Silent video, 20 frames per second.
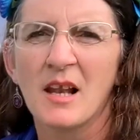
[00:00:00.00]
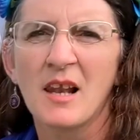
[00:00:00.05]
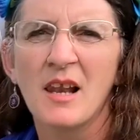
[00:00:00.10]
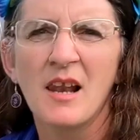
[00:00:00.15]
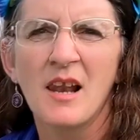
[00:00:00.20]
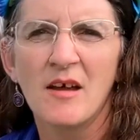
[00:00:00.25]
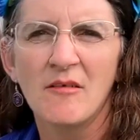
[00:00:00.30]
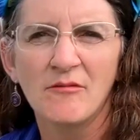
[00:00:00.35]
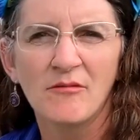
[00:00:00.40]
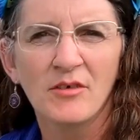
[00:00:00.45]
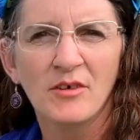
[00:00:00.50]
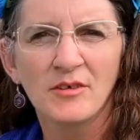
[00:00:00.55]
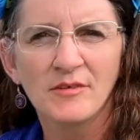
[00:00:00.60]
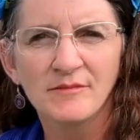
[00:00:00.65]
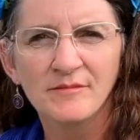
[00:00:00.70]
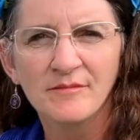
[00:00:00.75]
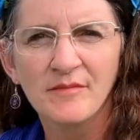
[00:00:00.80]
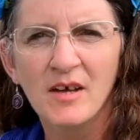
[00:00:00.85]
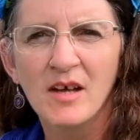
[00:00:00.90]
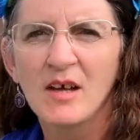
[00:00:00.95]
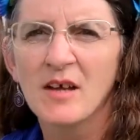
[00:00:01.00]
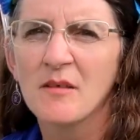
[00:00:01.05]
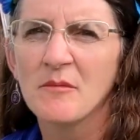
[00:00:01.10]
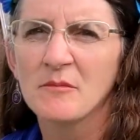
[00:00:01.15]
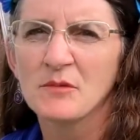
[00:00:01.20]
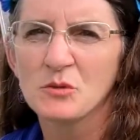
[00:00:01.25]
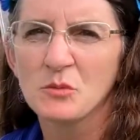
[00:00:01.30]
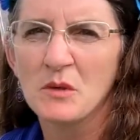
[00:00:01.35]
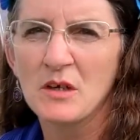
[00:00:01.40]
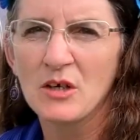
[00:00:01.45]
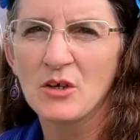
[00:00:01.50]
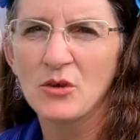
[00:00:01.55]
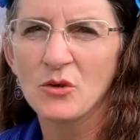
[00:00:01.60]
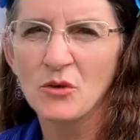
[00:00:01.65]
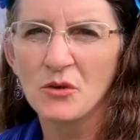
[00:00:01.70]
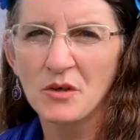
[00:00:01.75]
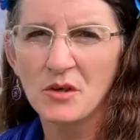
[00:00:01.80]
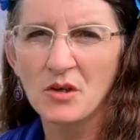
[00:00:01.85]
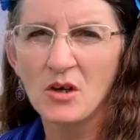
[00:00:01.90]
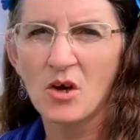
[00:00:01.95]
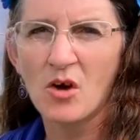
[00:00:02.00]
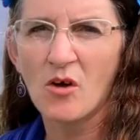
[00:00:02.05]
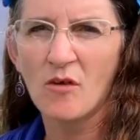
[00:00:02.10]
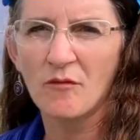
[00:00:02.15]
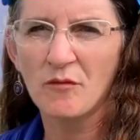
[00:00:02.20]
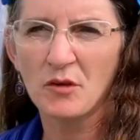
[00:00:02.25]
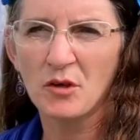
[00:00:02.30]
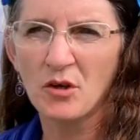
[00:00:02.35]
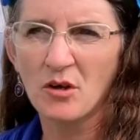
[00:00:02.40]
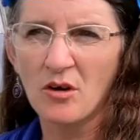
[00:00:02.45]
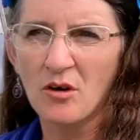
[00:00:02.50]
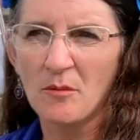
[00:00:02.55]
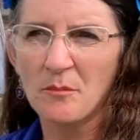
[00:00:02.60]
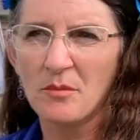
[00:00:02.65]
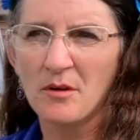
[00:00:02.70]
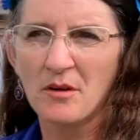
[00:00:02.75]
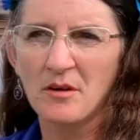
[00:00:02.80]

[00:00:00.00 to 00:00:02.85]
Love sweet corn off the cob.